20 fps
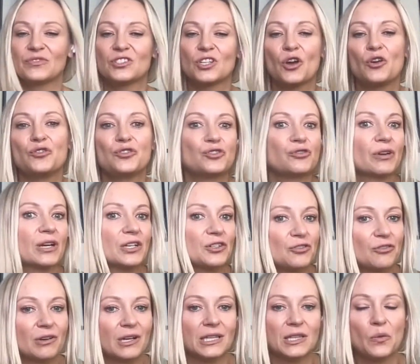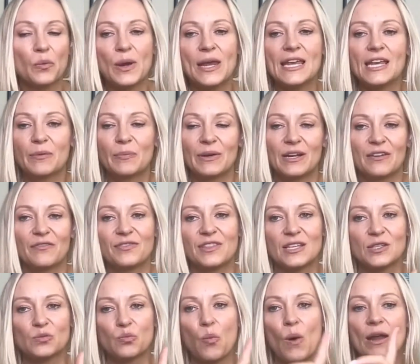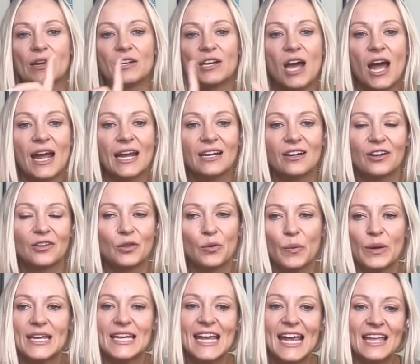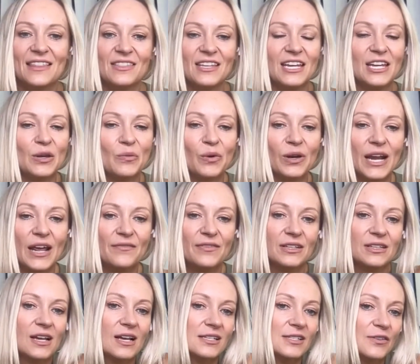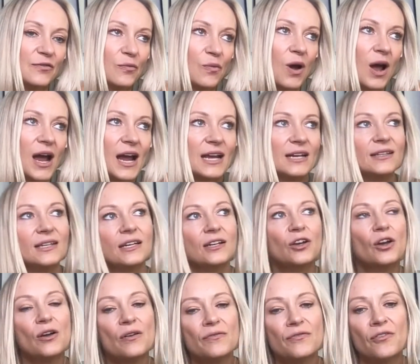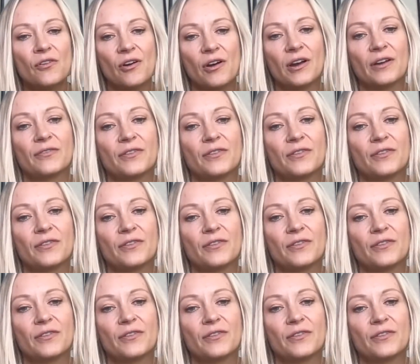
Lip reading: Don't drink during the week, but if there's one night on the weekend that you want to have a glass of wine, then go for it.